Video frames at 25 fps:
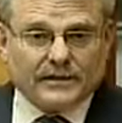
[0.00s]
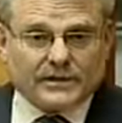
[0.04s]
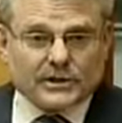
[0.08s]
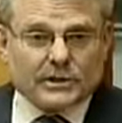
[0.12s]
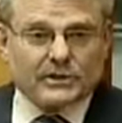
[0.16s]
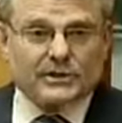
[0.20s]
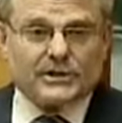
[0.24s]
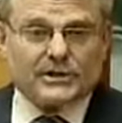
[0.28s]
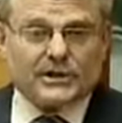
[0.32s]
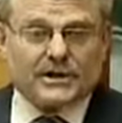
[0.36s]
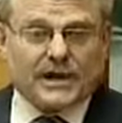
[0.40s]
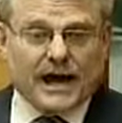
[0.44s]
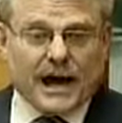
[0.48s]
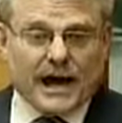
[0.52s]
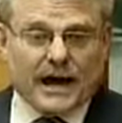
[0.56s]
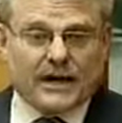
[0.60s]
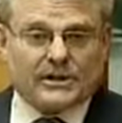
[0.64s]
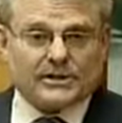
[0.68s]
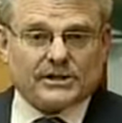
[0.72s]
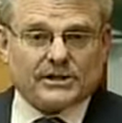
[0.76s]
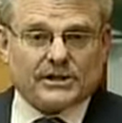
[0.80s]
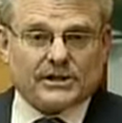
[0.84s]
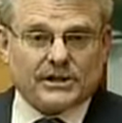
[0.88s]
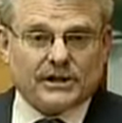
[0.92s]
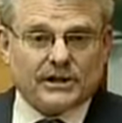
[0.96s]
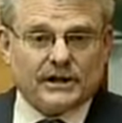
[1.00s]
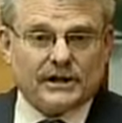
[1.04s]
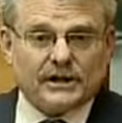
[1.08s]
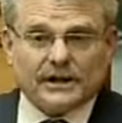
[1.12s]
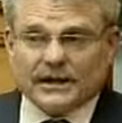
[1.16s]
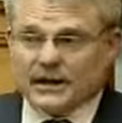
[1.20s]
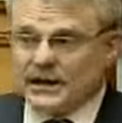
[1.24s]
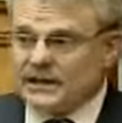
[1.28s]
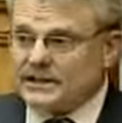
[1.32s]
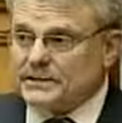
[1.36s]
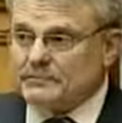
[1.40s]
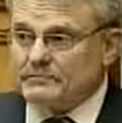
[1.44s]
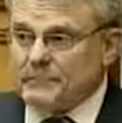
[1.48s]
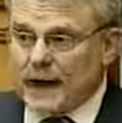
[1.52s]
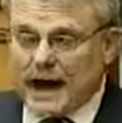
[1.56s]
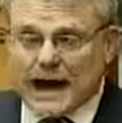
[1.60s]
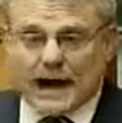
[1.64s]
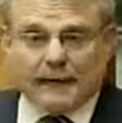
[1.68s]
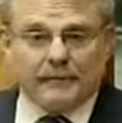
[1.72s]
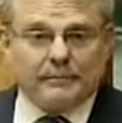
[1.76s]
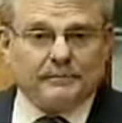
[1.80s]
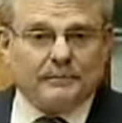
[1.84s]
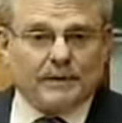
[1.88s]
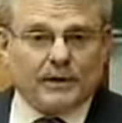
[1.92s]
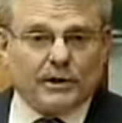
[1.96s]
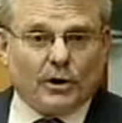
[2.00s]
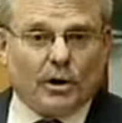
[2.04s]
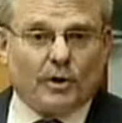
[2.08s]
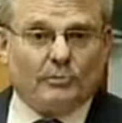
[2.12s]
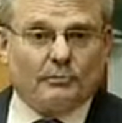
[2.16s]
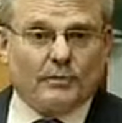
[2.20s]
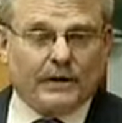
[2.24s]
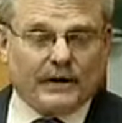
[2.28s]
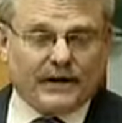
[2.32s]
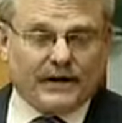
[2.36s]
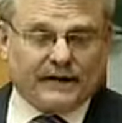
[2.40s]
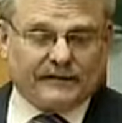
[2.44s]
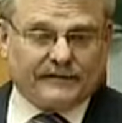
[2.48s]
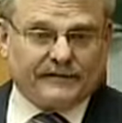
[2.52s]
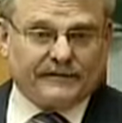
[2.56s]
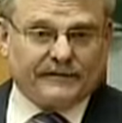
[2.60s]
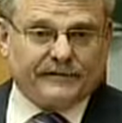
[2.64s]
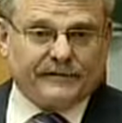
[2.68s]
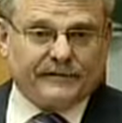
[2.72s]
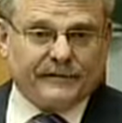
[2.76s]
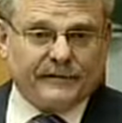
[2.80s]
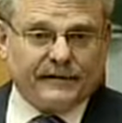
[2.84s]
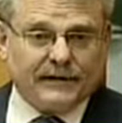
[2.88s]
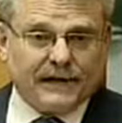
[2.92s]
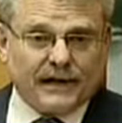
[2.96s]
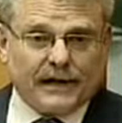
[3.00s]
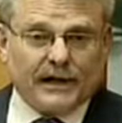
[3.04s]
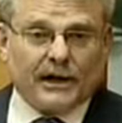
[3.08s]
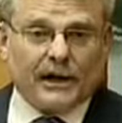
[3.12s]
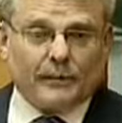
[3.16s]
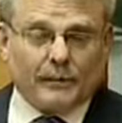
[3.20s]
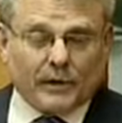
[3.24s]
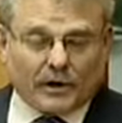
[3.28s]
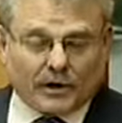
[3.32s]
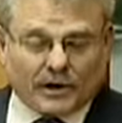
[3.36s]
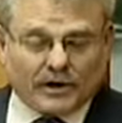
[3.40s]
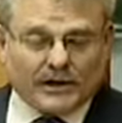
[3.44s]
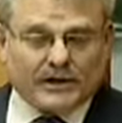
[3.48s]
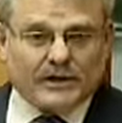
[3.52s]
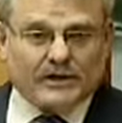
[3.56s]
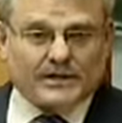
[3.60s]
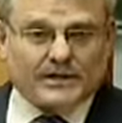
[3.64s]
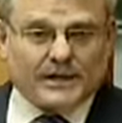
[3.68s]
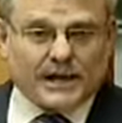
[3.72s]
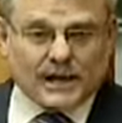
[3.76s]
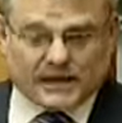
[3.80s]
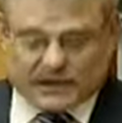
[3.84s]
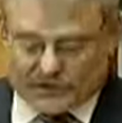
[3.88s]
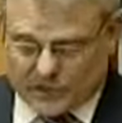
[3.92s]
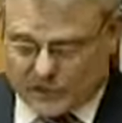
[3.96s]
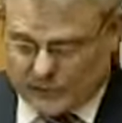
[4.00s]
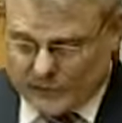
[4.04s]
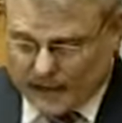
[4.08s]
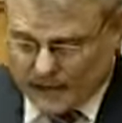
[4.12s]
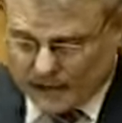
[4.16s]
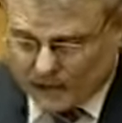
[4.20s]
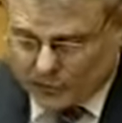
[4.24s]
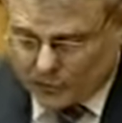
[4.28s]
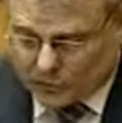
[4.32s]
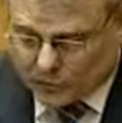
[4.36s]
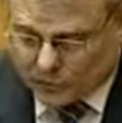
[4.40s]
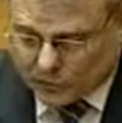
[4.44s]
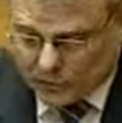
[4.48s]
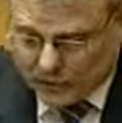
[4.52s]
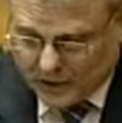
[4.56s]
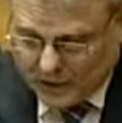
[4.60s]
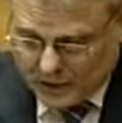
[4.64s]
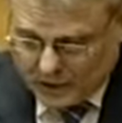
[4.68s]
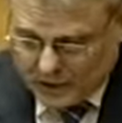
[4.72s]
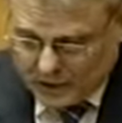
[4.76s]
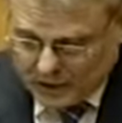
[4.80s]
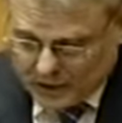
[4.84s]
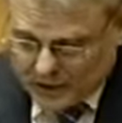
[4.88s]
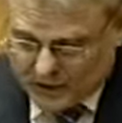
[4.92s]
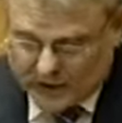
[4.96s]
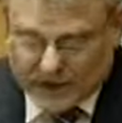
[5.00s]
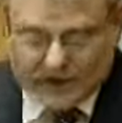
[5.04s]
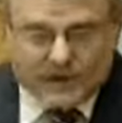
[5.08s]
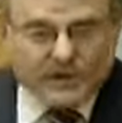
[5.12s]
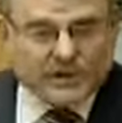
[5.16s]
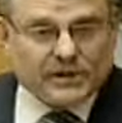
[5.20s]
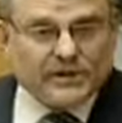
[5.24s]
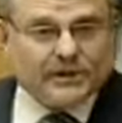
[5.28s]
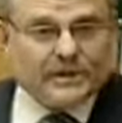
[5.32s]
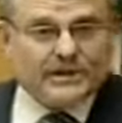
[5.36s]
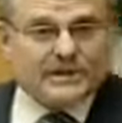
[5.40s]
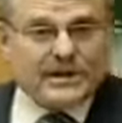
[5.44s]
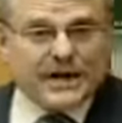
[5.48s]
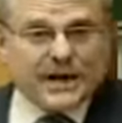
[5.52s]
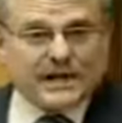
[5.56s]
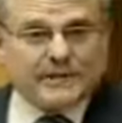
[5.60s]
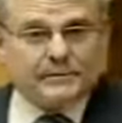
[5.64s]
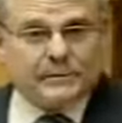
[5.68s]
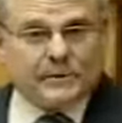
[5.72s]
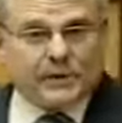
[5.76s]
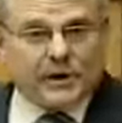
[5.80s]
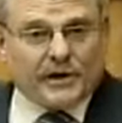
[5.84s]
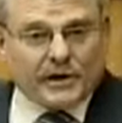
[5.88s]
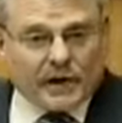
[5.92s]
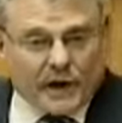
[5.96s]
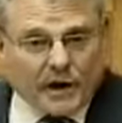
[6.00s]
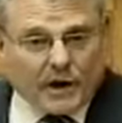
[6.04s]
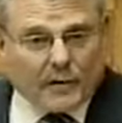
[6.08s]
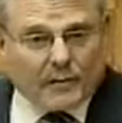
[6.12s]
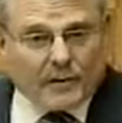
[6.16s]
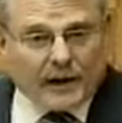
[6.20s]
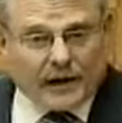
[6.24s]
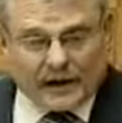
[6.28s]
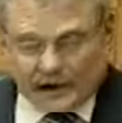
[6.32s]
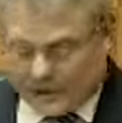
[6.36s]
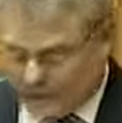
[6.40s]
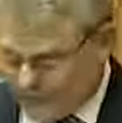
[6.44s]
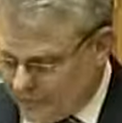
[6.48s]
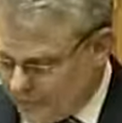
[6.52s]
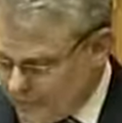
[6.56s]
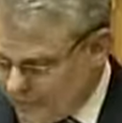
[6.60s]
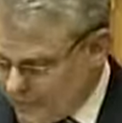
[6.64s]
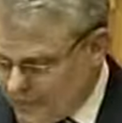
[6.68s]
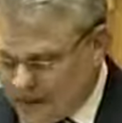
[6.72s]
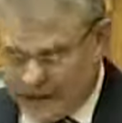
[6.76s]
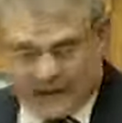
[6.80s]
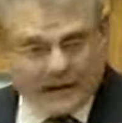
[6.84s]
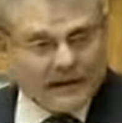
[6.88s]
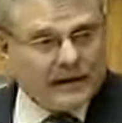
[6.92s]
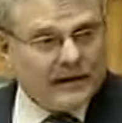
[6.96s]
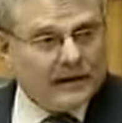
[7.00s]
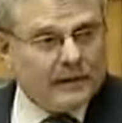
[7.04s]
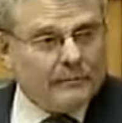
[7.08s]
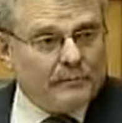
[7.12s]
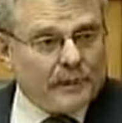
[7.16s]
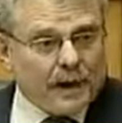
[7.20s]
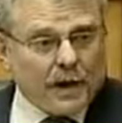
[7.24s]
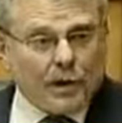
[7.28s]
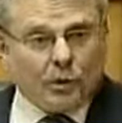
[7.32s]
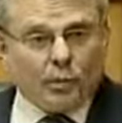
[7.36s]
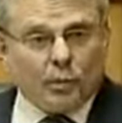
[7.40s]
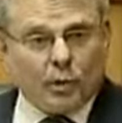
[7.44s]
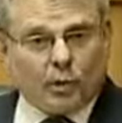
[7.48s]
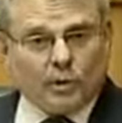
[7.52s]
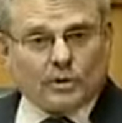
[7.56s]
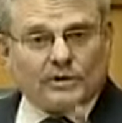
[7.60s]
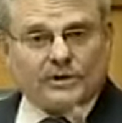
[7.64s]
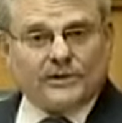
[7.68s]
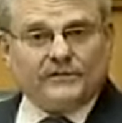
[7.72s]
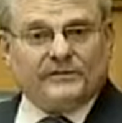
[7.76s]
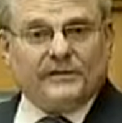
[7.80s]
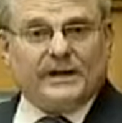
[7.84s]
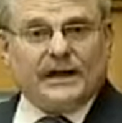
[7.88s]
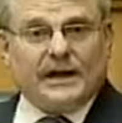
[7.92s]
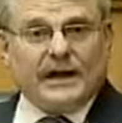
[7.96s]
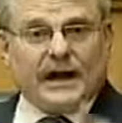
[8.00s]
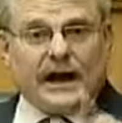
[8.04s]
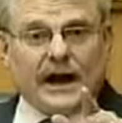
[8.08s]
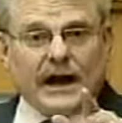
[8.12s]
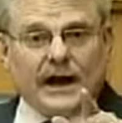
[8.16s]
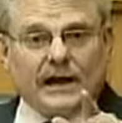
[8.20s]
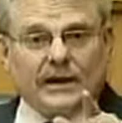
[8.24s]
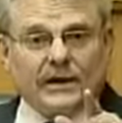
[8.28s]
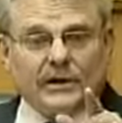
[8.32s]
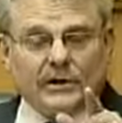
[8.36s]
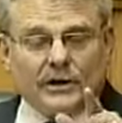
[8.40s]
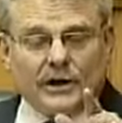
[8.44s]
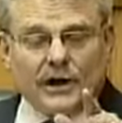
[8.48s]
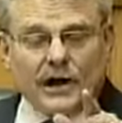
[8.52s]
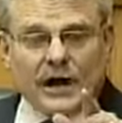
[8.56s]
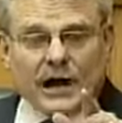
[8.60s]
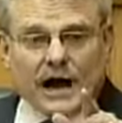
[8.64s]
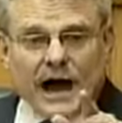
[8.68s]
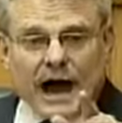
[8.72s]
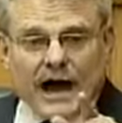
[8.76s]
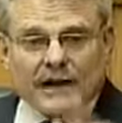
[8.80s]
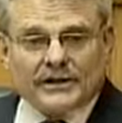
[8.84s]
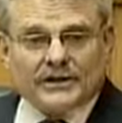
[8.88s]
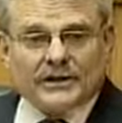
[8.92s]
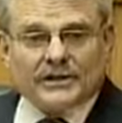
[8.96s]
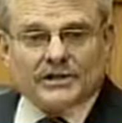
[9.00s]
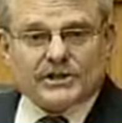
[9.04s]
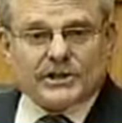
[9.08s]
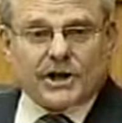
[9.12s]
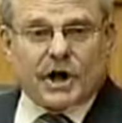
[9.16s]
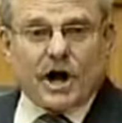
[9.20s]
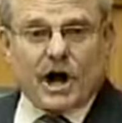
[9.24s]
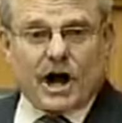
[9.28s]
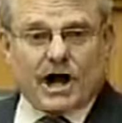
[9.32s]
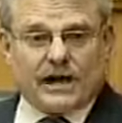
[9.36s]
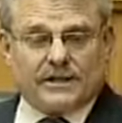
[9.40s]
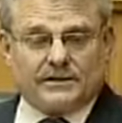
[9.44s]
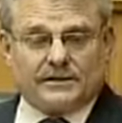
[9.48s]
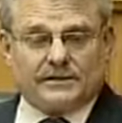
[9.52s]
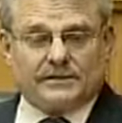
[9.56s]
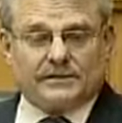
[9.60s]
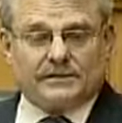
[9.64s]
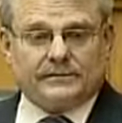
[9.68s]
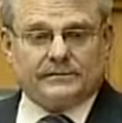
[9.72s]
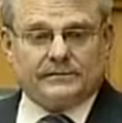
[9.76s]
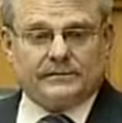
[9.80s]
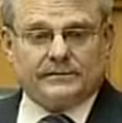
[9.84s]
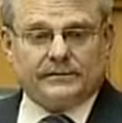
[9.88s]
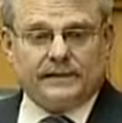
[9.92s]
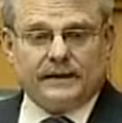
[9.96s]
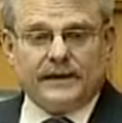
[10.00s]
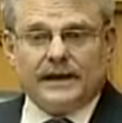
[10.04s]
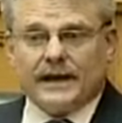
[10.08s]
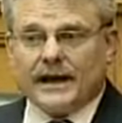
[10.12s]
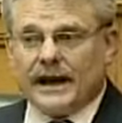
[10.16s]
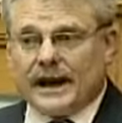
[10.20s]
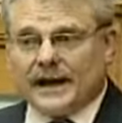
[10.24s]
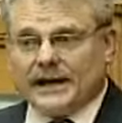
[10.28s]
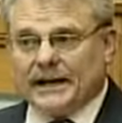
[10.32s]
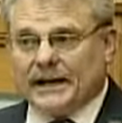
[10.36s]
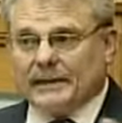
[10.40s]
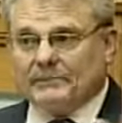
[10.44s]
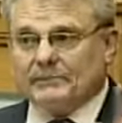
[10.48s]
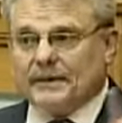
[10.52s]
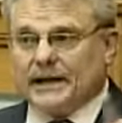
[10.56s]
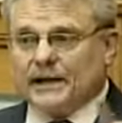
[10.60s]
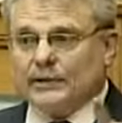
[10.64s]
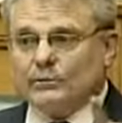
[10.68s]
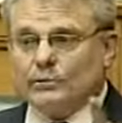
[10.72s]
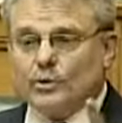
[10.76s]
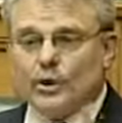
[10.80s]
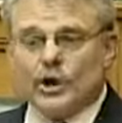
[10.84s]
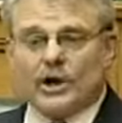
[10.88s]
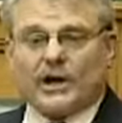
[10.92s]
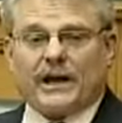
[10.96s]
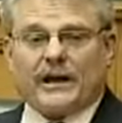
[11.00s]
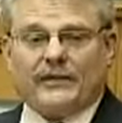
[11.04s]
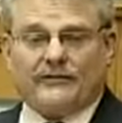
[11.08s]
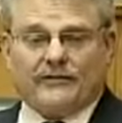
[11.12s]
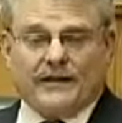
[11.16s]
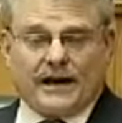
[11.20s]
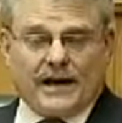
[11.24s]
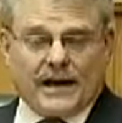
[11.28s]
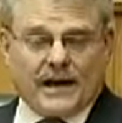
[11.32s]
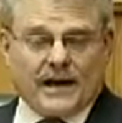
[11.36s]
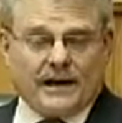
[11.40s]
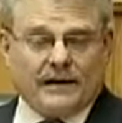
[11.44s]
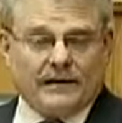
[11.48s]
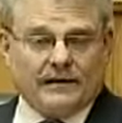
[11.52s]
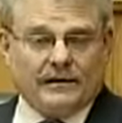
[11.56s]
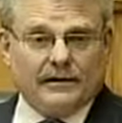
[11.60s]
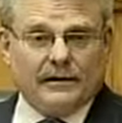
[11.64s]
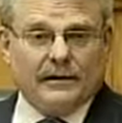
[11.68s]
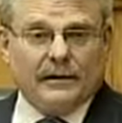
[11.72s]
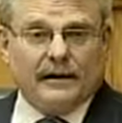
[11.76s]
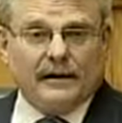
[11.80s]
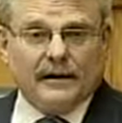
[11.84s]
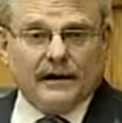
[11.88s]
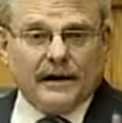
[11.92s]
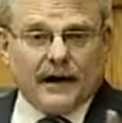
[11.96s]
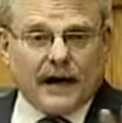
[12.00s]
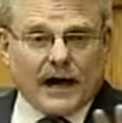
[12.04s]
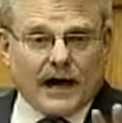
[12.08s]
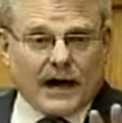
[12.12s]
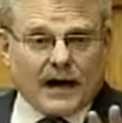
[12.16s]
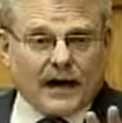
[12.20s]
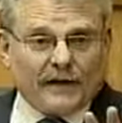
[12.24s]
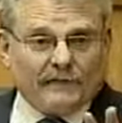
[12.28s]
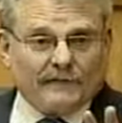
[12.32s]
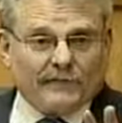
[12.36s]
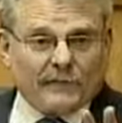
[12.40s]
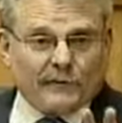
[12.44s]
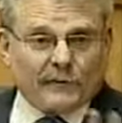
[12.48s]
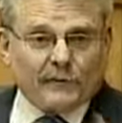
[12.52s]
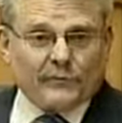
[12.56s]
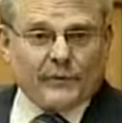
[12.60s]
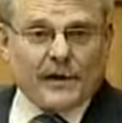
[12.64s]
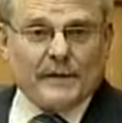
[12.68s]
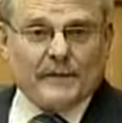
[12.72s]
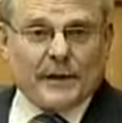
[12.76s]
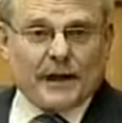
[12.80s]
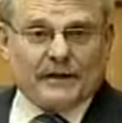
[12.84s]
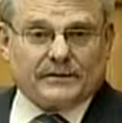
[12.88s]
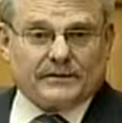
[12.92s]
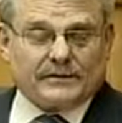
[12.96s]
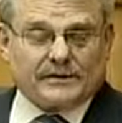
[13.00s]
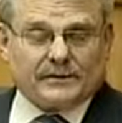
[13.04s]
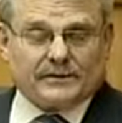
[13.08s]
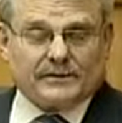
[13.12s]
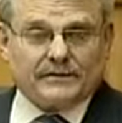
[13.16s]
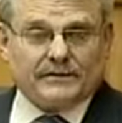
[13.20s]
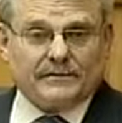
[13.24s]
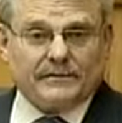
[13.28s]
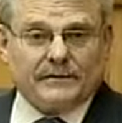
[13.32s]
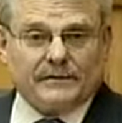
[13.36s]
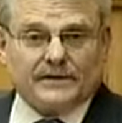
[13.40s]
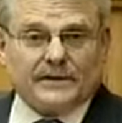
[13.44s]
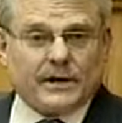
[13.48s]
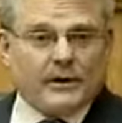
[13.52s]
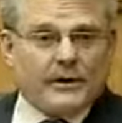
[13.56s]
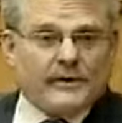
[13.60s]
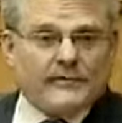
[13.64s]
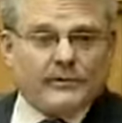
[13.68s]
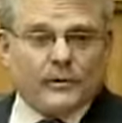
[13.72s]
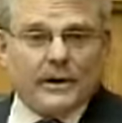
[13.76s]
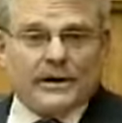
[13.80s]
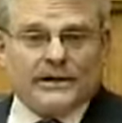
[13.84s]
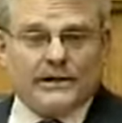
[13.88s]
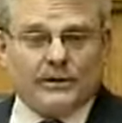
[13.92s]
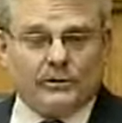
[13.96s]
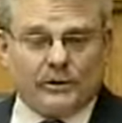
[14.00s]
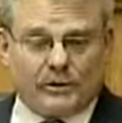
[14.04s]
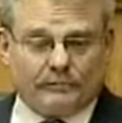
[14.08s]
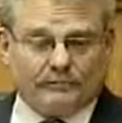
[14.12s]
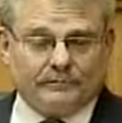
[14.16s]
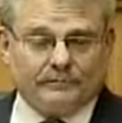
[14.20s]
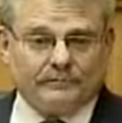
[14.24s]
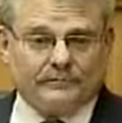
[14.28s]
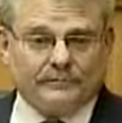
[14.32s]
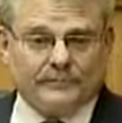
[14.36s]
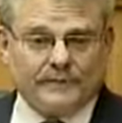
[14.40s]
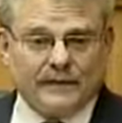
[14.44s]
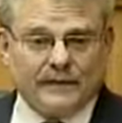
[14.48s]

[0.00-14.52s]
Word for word: Susan Couch is maimed beyond belief, and I'm not going to discuss her medical condition in this house, but I know about it. Bell walked in there undisguised, and he'd been working there uh, for three months. So everyone knew him.